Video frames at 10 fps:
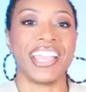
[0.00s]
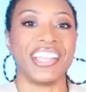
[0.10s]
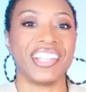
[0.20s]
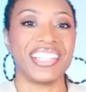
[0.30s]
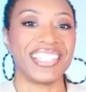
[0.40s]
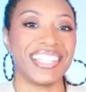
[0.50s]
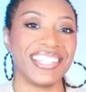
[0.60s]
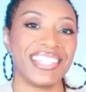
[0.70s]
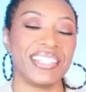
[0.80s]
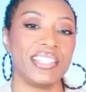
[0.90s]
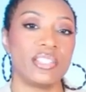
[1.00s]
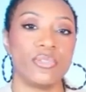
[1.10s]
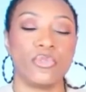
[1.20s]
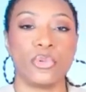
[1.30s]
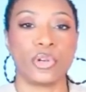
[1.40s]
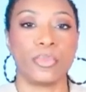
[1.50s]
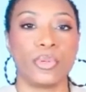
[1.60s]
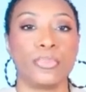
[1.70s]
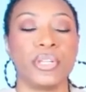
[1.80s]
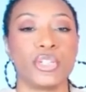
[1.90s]
Hey y'all, let's get into these
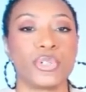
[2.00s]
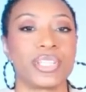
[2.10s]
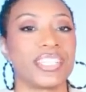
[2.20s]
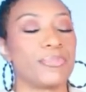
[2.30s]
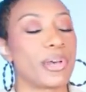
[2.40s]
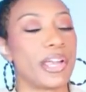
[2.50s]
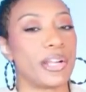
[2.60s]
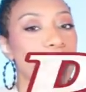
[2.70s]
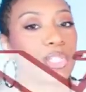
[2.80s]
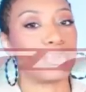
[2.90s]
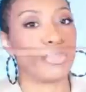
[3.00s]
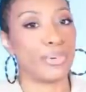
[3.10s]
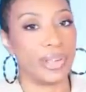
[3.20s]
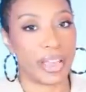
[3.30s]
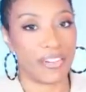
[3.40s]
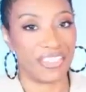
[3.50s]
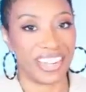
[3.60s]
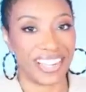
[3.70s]
affordable Pinterest inspired spring outfit